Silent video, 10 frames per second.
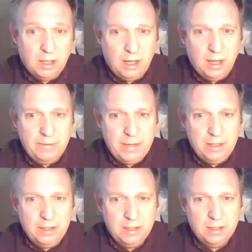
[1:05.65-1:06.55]
I
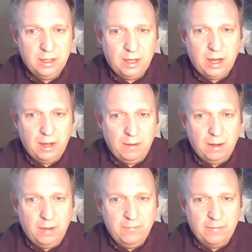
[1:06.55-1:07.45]
mean,
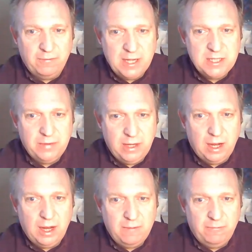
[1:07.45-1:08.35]
on the face of
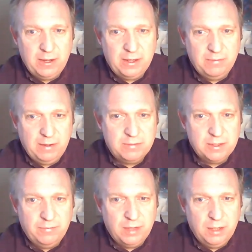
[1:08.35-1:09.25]
it, I think they've
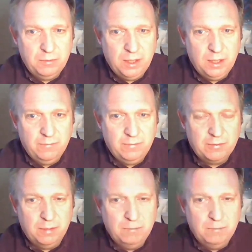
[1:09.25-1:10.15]
done very well.
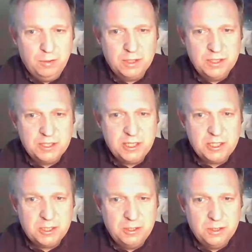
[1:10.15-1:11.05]
They've got more
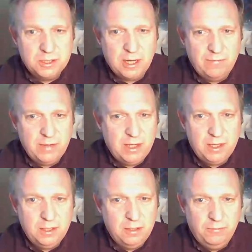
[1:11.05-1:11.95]
concessions at the
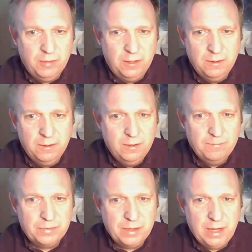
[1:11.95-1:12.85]
EU than
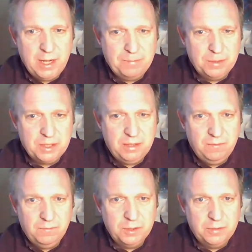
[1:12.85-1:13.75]

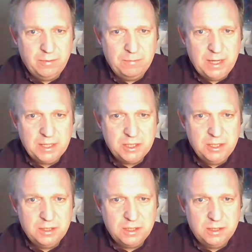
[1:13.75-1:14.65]
anybody would have imagined.